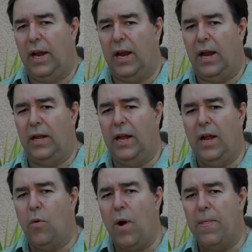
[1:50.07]
and
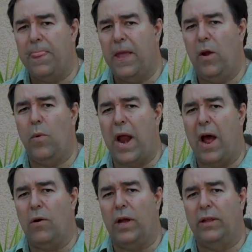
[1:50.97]
he quit. And he went
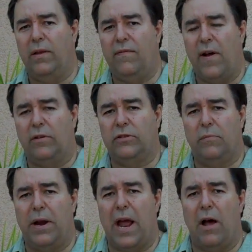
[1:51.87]
out and he found
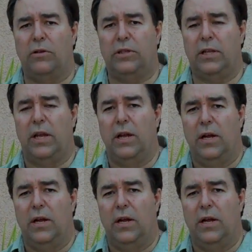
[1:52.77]
somebody else that